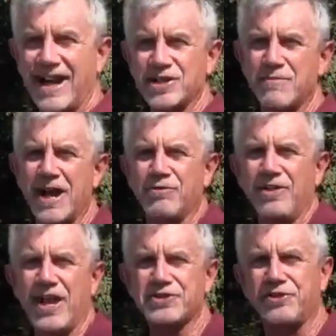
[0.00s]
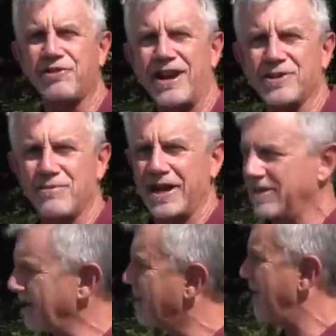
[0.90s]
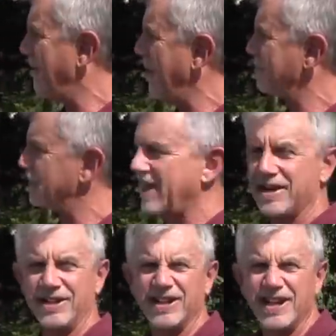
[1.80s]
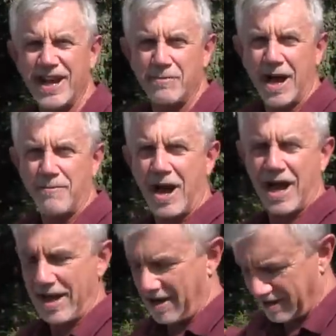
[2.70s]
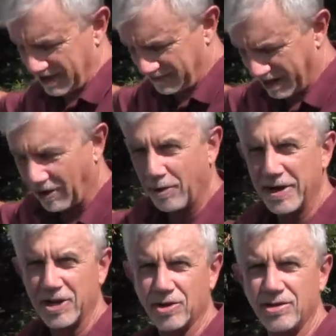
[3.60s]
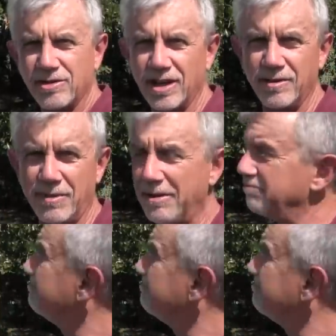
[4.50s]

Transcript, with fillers: Hi, it's Mike with AskTractorMike.com. I'm standing today by my uh, power meter, uh, my